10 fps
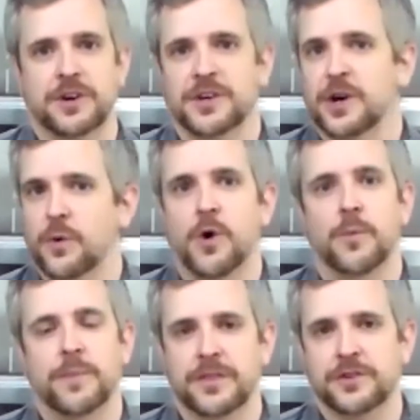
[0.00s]

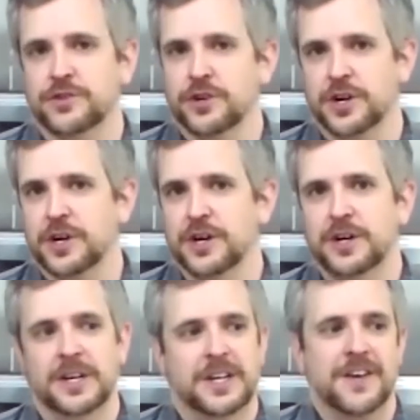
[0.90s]
omit the sugar
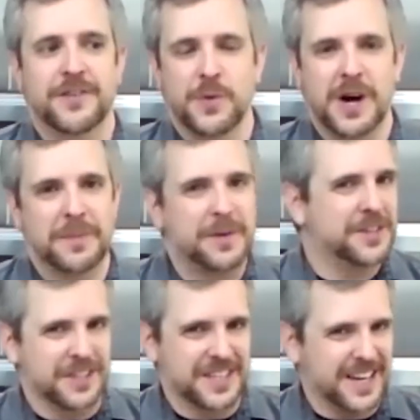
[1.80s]
if you want, maybe
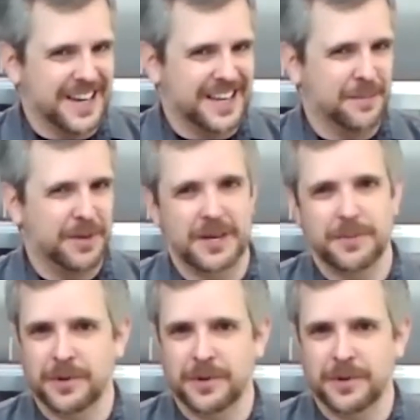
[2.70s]
just a tiny bit,